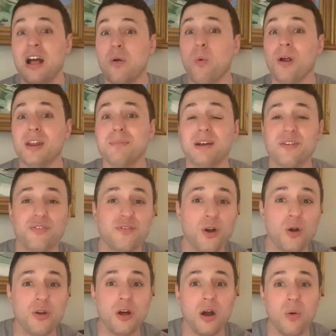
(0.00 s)
wanting my
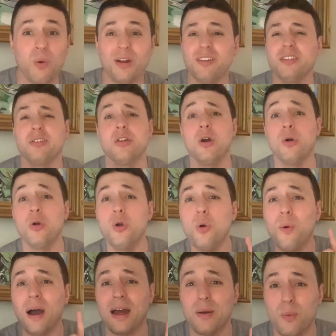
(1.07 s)
photo, wanting to know who
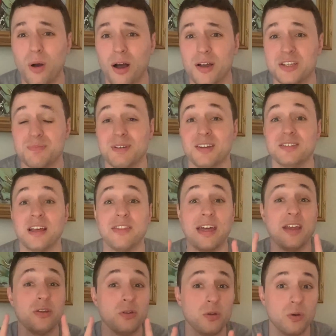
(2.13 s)
I was because they
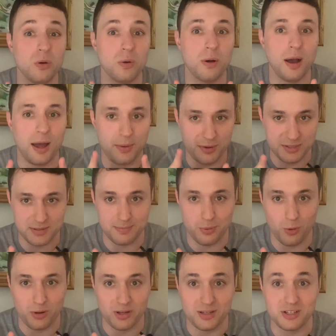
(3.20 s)
knew I was
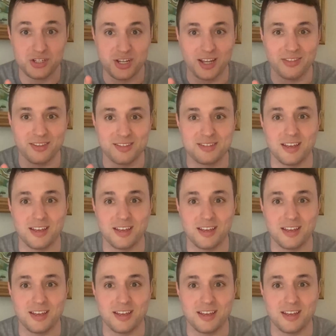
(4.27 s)
important. Check this